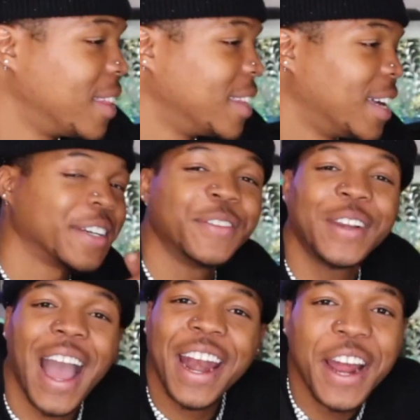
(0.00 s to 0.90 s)
look, we
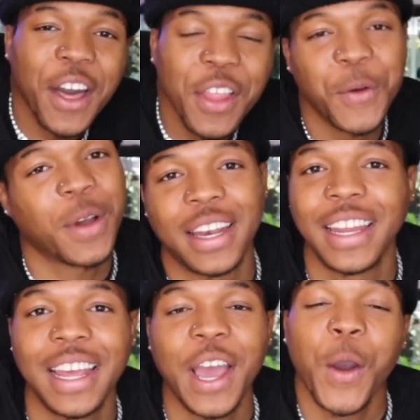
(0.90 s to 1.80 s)
got another one.
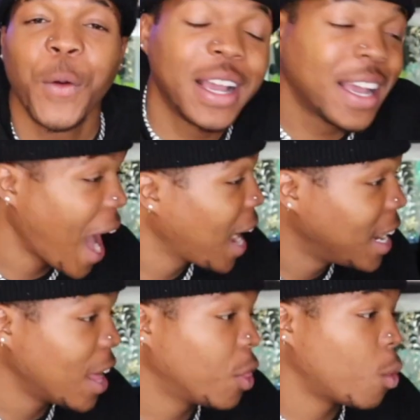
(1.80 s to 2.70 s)
We got
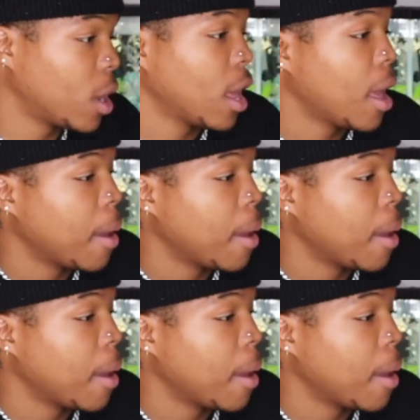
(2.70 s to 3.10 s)
another one.